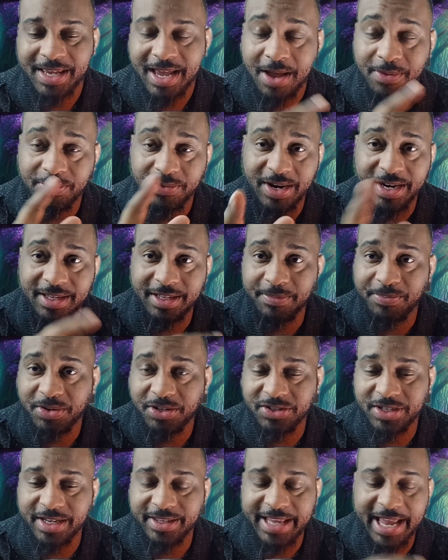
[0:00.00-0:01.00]
I would greatly
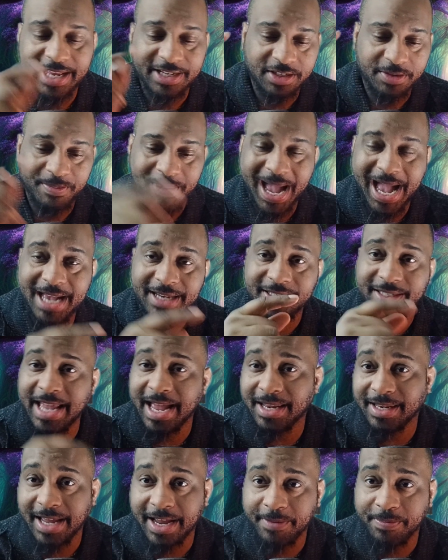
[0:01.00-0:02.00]
appreciate that. Smash
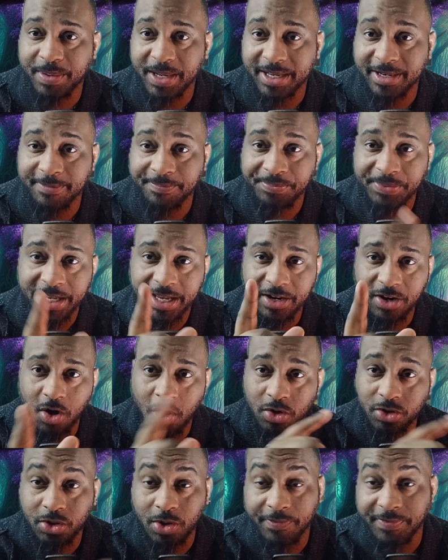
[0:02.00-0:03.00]
that like button. And
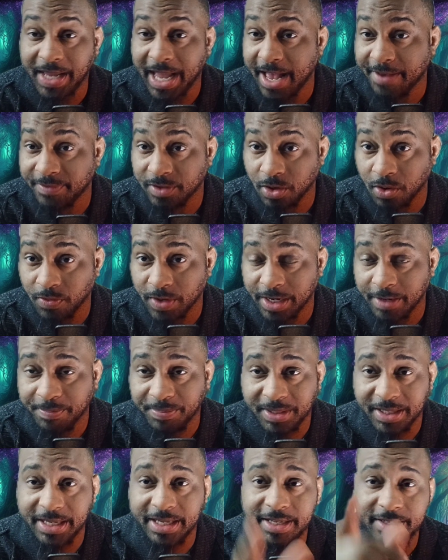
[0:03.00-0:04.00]
also, if you haven't already,
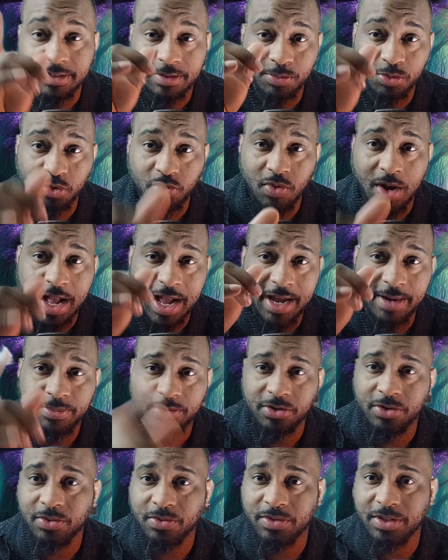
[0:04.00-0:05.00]
please subscribe
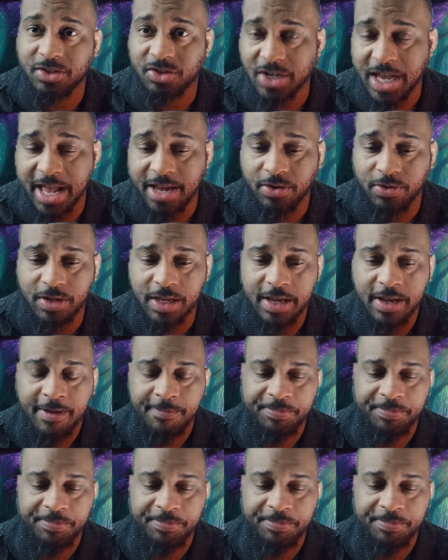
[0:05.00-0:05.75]
to the channel.